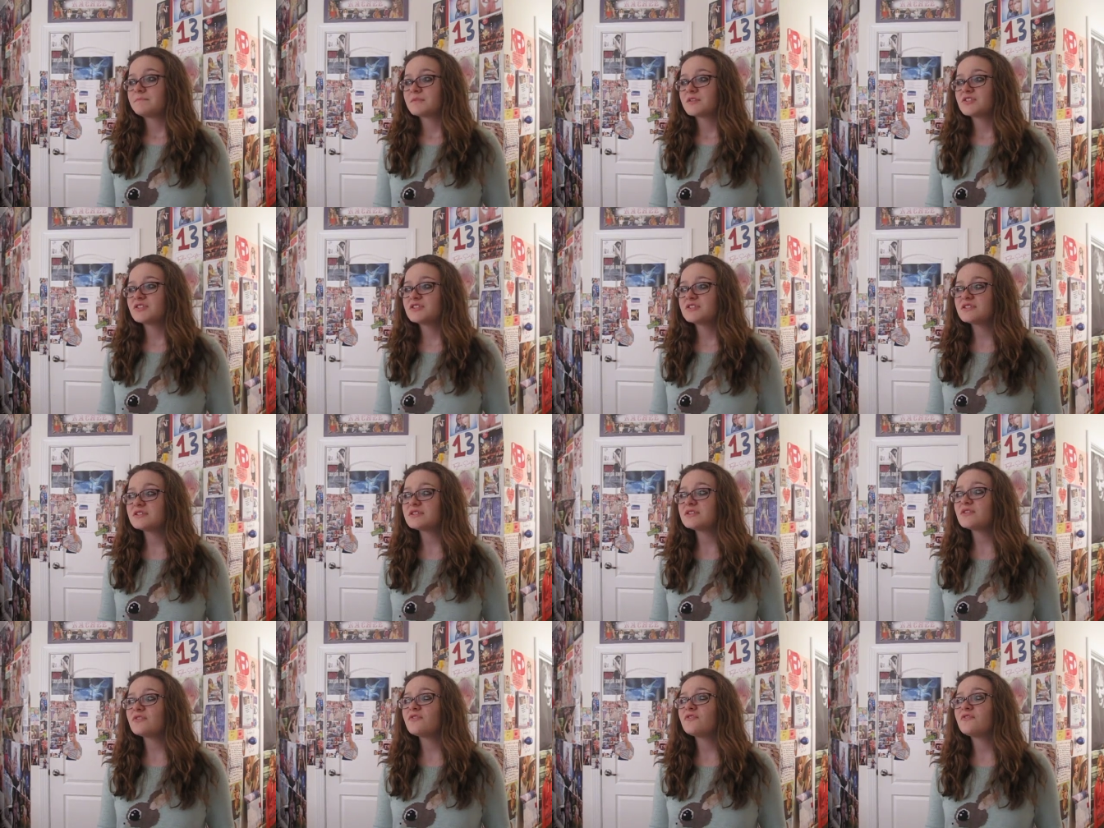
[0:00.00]
She's
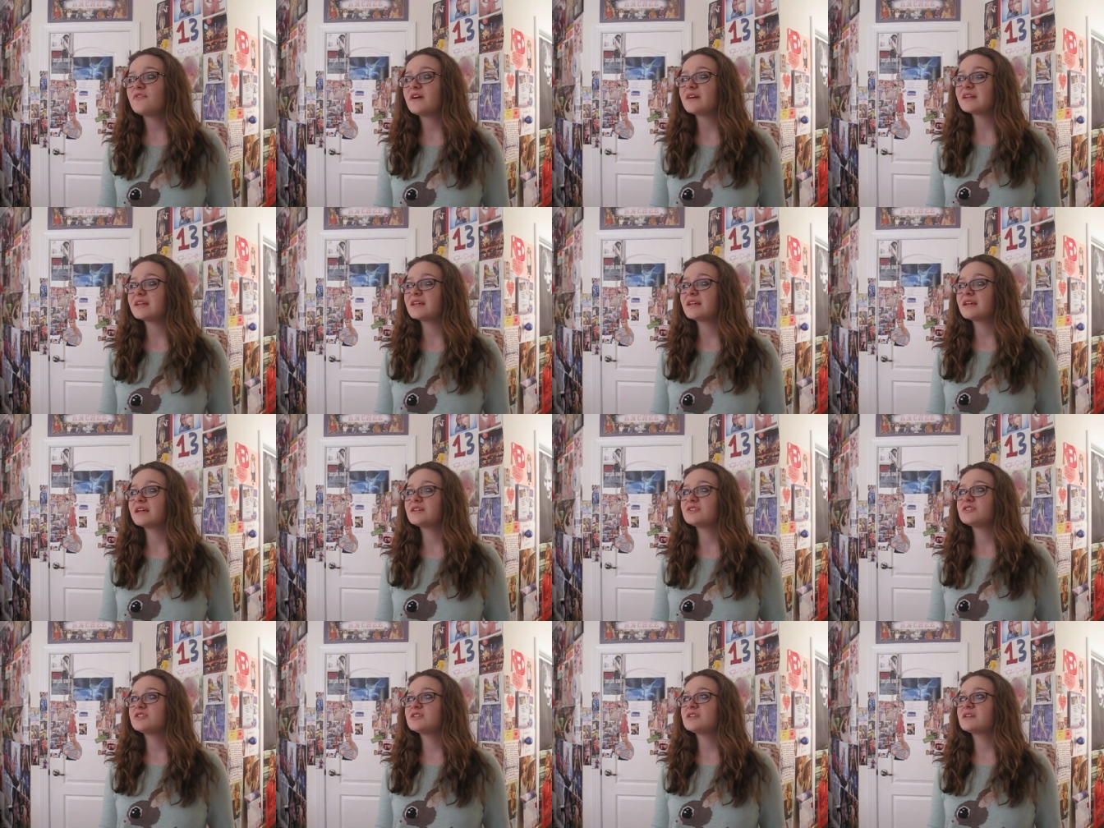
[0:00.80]
just so funny,
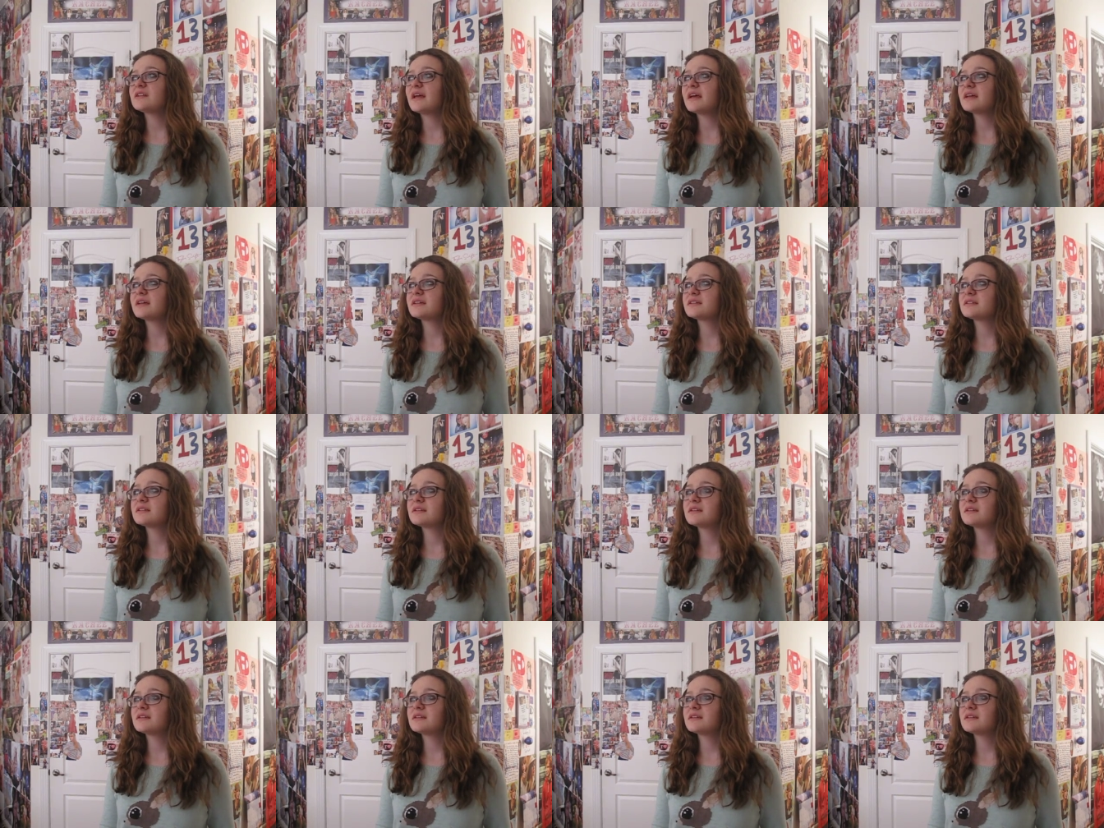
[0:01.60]
and she like